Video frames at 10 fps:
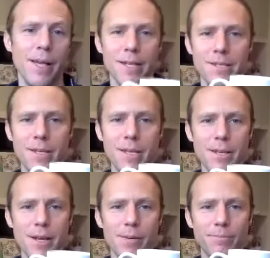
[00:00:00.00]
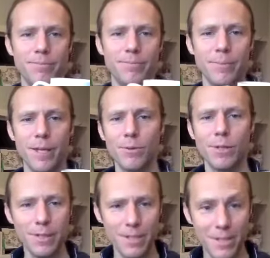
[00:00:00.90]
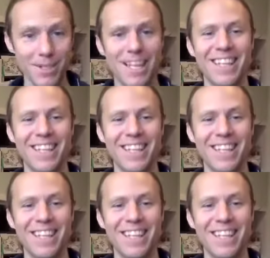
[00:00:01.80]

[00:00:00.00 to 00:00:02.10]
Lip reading: tea time. And really just